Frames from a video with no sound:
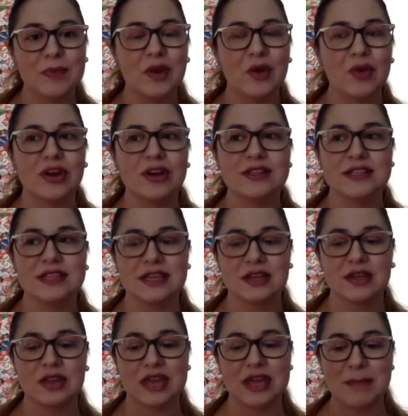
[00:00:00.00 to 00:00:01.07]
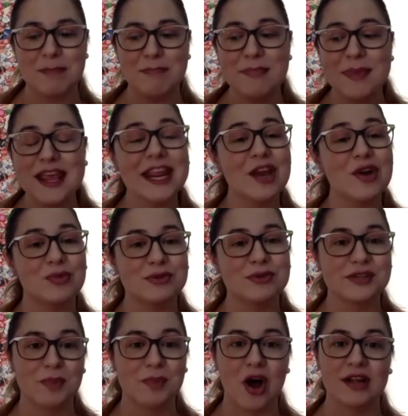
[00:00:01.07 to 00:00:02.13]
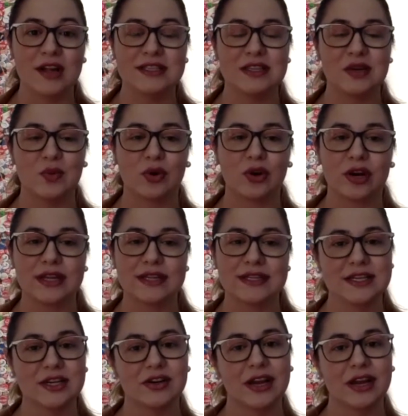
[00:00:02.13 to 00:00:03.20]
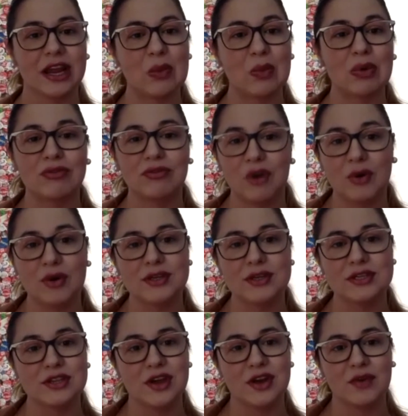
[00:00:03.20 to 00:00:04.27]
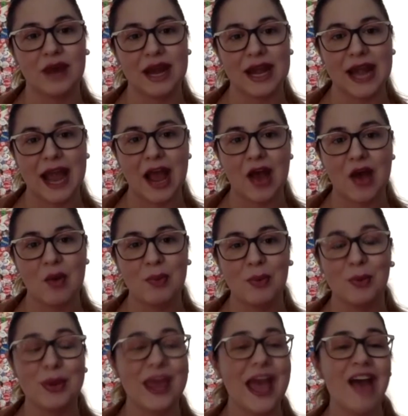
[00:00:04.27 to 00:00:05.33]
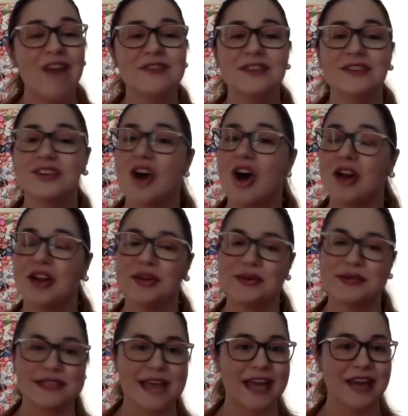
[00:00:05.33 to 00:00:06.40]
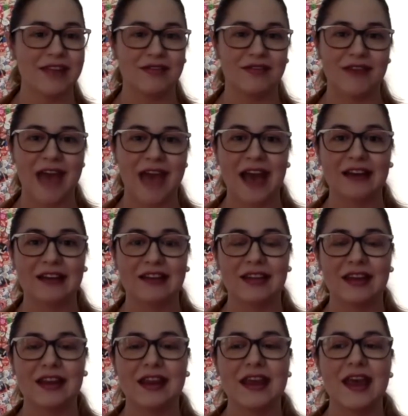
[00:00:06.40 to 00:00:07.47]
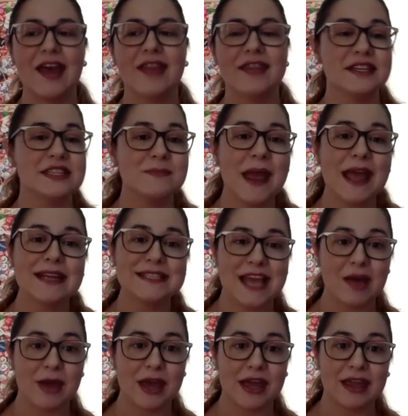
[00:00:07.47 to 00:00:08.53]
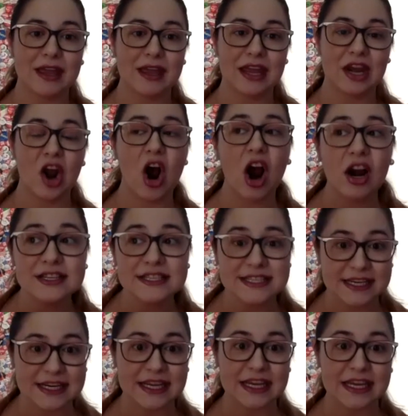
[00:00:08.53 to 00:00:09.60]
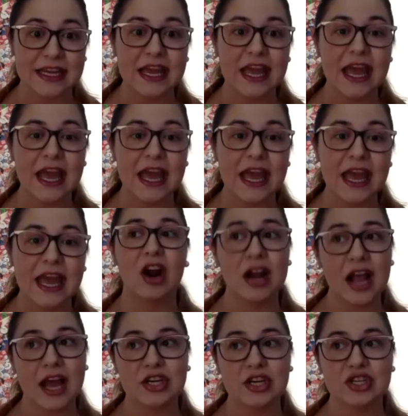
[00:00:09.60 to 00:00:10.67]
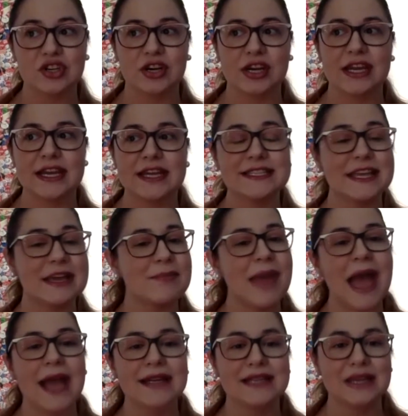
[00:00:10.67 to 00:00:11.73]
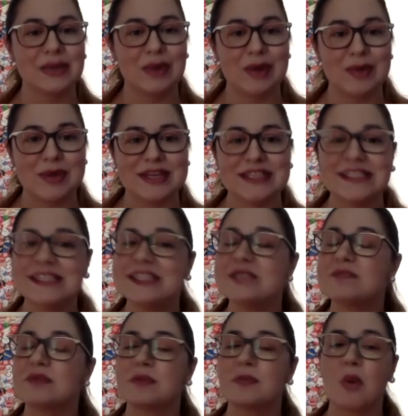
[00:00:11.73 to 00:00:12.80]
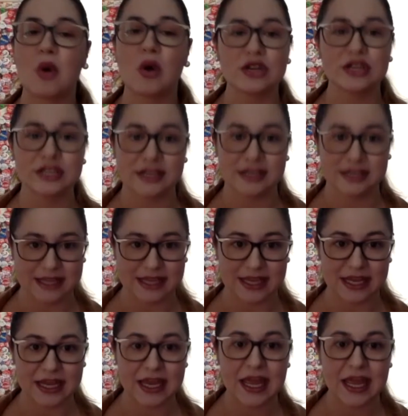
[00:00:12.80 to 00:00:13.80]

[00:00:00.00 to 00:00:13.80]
There's the immediate response that we're considering and we're focused on right now, but we have to not lose sight of the fact that this pandemic in our city and our country is impacting women disproportionately